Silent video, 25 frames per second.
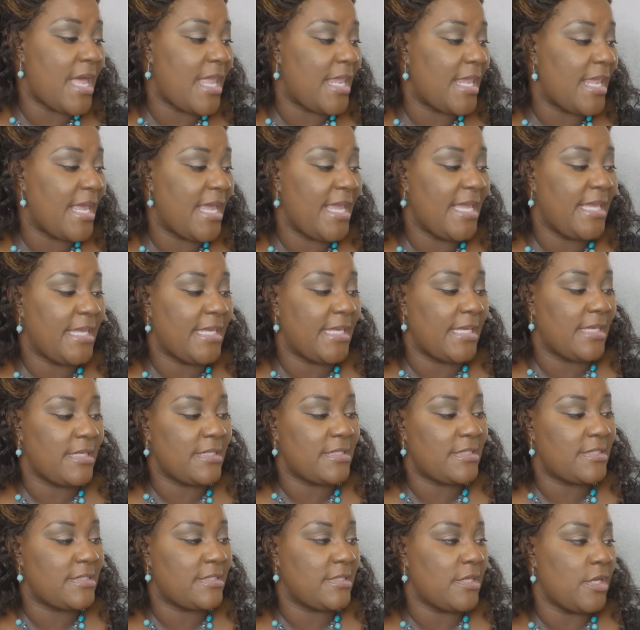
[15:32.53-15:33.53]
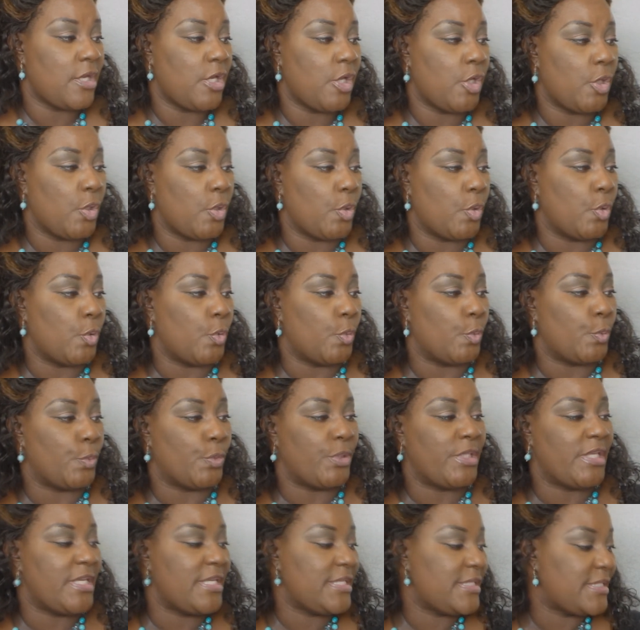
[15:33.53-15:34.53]
I like it.
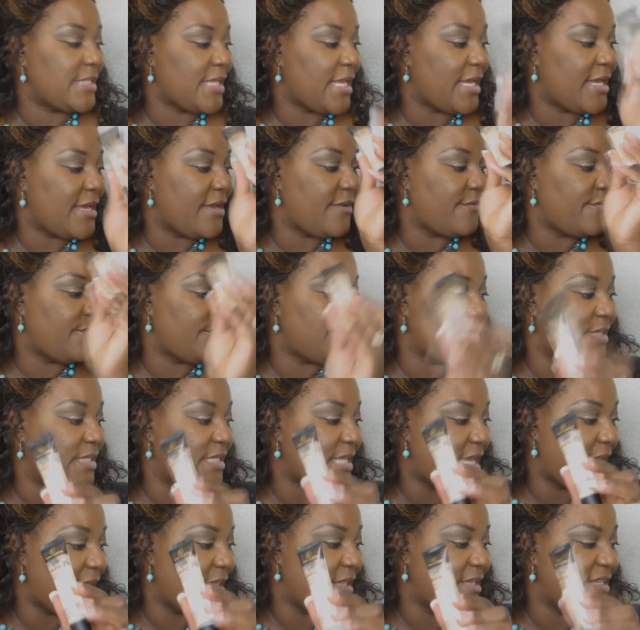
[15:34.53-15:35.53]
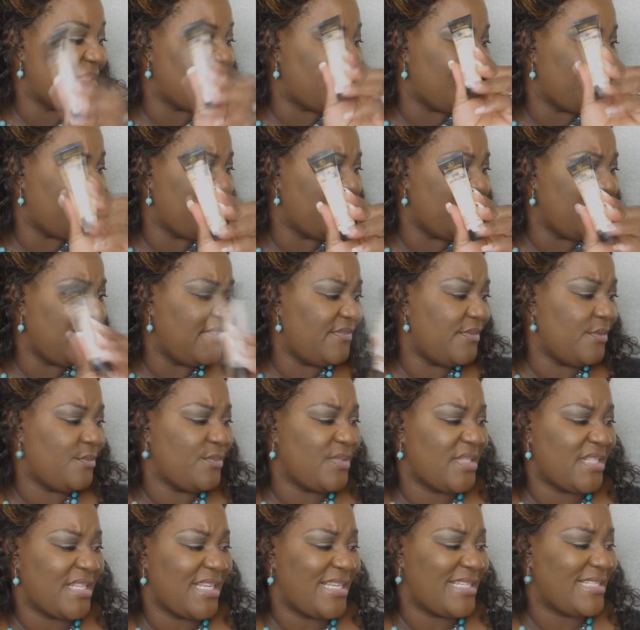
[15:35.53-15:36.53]
So this I got from Sally's. I believe
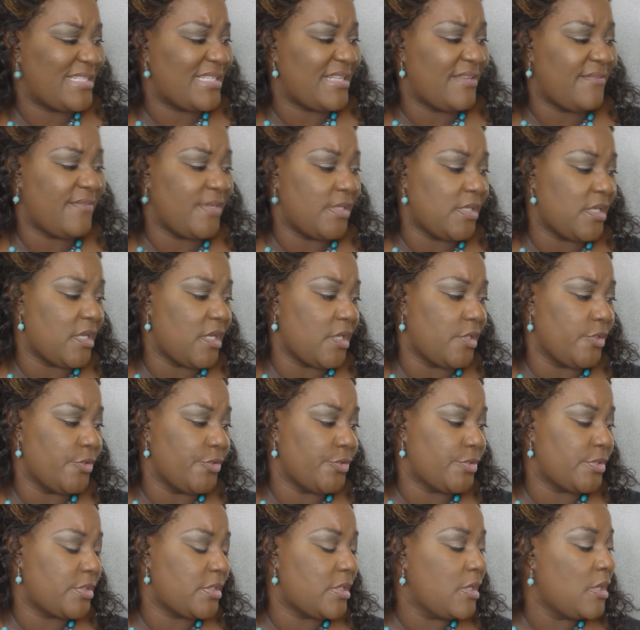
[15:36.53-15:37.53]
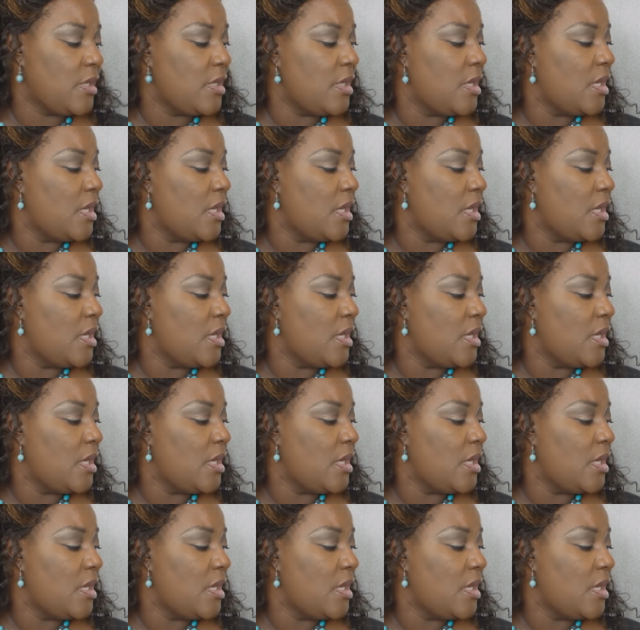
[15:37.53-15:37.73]
it was like $7.